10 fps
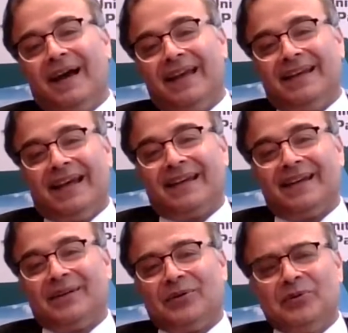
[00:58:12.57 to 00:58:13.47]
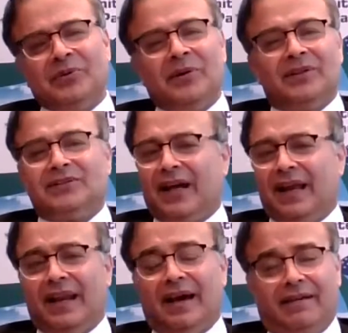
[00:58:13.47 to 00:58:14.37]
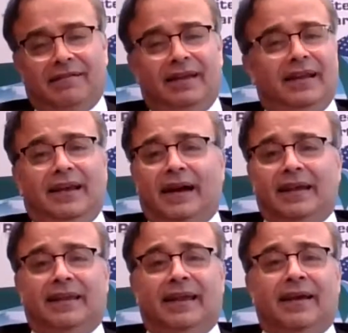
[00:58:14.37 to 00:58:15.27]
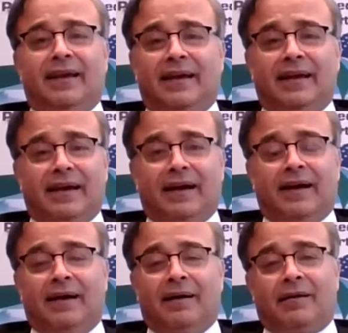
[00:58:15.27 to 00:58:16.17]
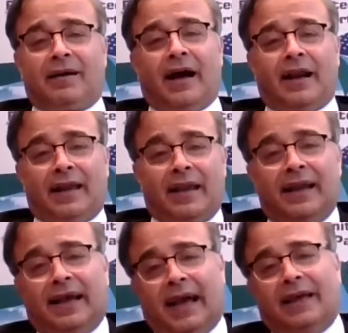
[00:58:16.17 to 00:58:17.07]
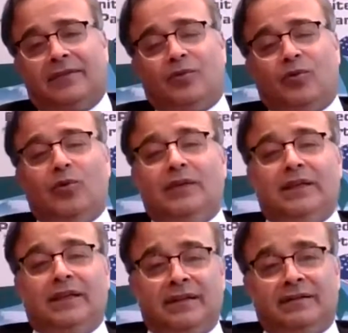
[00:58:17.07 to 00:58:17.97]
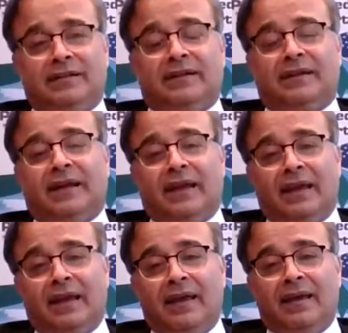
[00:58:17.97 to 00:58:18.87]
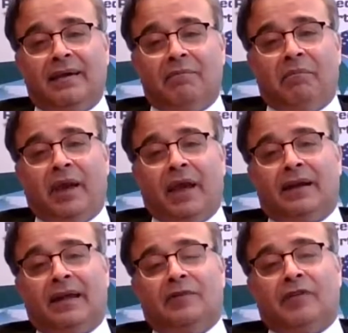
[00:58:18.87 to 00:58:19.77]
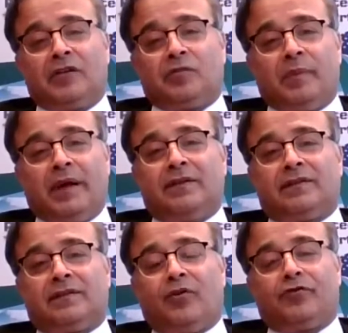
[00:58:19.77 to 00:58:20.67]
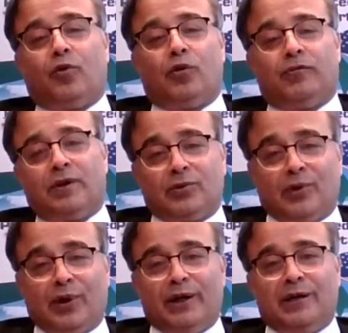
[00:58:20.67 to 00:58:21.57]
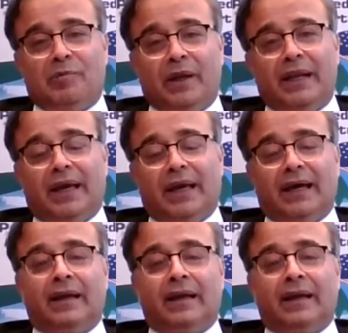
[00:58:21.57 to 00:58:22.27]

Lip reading: indebted to China. Really, I think Kargil has only recently made investments of over 200 million